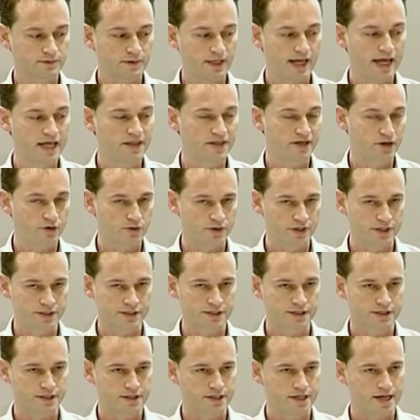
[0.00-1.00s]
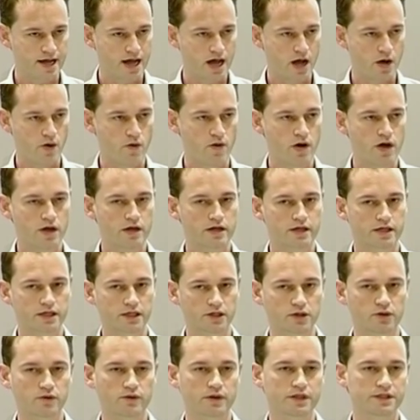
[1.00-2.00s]
And there is now an
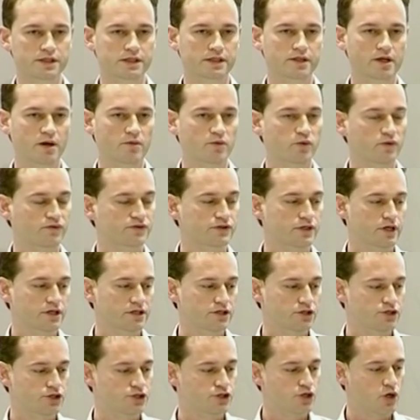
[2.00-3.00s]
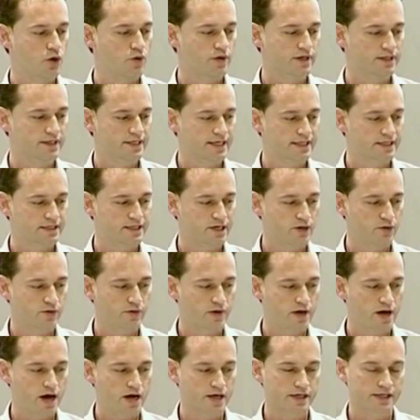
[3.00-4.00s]
increasing number of studies showing that there
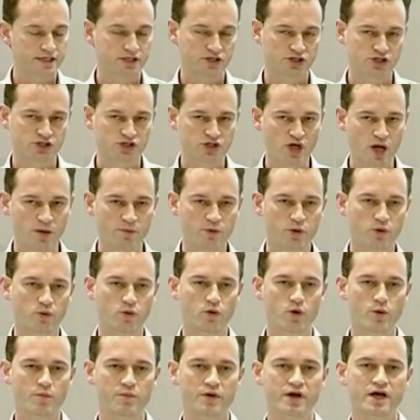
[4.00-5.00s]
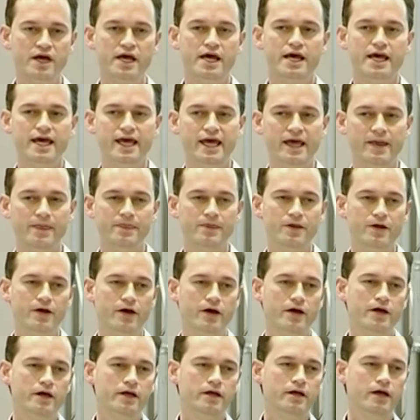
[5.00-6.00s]
is a subgroup in the